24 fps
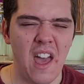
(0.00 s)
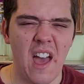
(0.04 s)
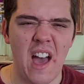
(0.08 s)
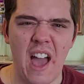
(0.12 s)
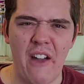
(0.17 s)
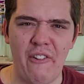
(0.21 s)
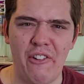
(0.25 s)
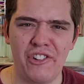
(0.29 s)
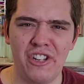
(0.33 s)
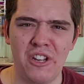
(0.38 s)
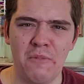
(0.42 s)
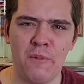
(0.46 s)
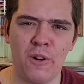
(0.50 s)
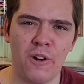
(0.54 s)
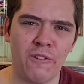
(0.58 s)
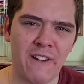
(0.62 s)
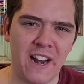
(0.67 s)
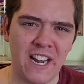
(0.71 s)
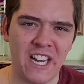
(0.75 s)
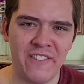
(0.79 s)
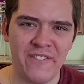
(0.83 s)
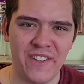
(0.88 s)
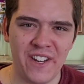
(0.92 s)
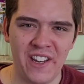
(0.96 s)
I want to do more
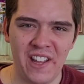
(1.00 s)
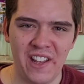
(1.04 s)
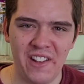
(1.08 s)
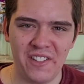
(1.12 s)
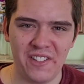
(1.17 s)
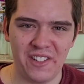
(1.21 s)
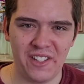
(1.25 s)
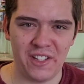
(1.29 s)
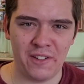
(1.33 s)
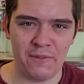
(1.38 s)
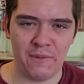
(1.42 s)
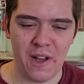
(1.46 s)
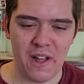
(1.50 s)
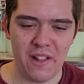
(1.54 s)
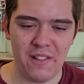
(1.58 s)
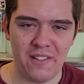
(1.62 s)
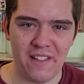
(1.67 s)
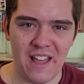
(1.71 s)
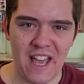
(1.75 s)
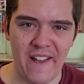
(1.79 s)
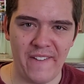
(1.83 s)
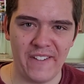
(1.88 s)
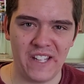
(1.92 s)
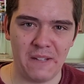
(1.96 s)
writing videos as well.
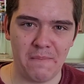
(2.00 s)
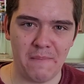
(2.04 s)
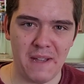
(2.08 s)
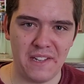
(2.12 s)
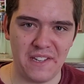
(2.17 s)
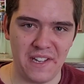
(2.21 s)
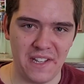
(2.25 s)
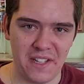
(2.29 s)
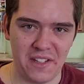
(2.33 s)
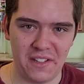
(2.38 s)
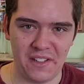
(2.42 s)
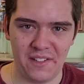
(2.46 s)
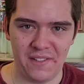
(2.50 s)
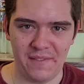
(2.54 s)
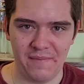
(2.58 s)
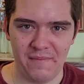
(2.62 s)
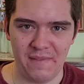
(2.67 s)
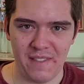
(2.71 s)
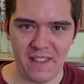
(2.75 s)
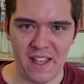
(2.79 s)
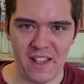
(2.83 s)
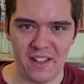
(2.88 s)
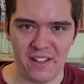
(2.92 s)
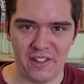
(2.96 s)
I have some ideas
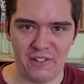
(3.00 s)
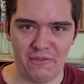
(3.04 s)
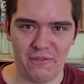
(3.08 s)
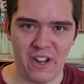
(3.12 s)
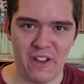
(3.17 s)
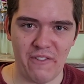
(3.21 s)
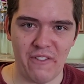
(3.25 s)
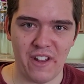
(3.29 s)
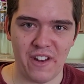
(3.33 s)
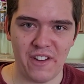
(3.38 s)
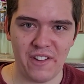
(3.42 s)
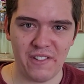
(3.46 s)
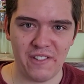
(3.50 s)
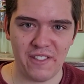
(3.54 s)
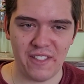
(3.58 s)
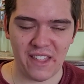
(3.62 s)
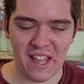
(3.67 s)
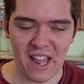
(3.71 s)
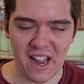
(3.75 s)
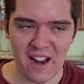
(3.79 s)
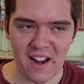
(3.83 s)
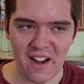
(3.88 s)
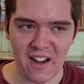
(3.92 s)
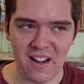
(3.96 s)
as to what I want to do
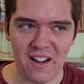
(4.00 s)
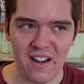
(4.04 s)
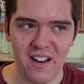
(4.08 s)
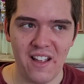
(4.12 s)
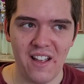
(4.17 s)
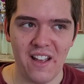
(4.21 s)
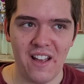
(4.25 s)
there.